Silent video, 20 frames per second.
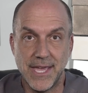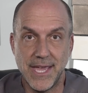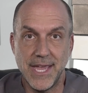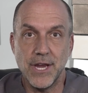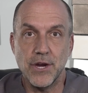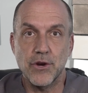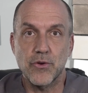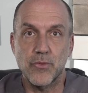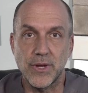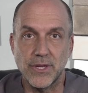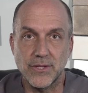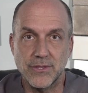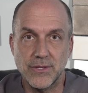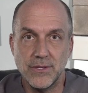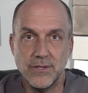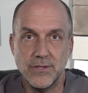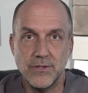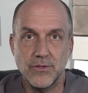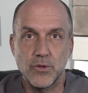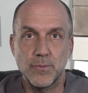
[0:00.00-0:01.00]

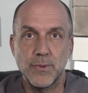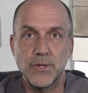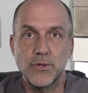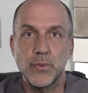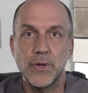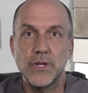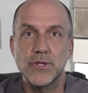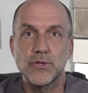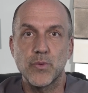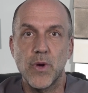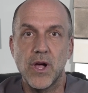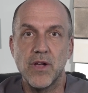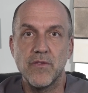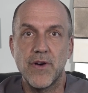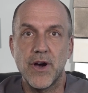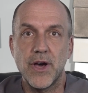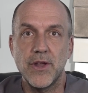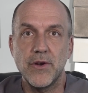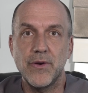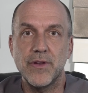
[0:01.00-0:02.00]
increases to between
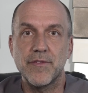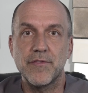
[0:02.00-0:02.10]
1,200